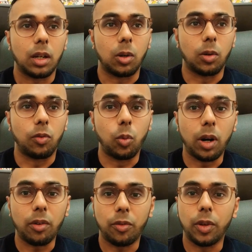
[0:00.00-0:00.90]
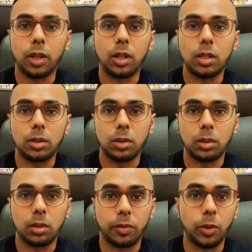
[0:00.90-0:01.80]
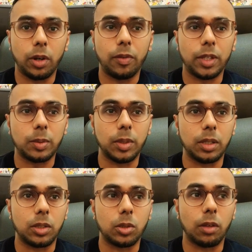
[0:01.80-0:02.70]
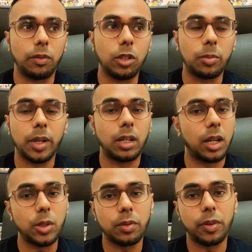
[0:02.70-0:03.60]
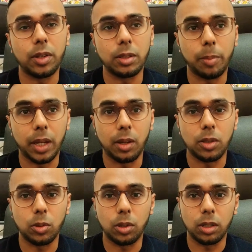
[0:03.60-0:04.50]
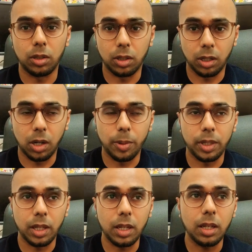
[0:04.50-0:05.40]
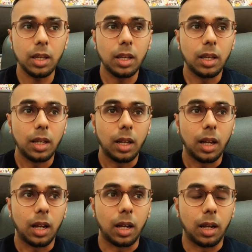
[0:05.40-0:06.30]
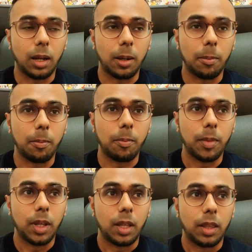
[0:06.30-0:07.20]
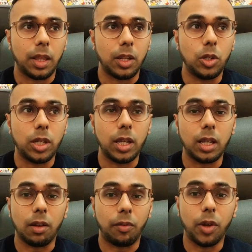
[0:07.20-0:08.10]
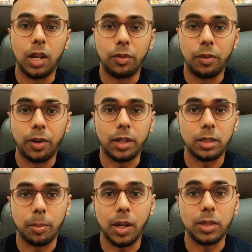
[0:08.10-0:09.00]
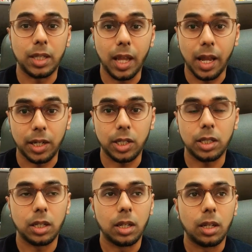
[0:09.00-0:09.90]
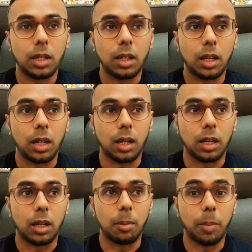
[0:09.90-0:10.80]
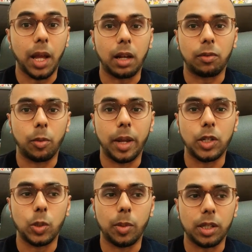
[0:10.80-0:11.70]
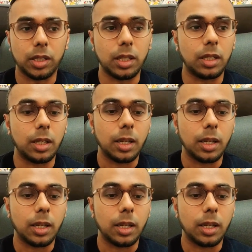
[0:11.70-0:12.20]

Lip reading: of 1/3 of your investment. So if you spend £100,000 on R&D, then you can get £33,000 cash back from HMRC.